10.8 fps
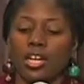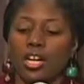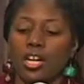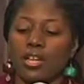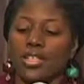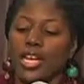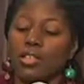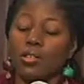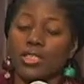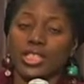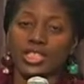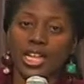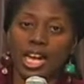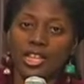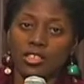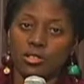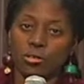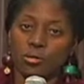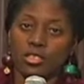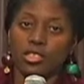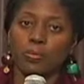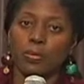not only as college students,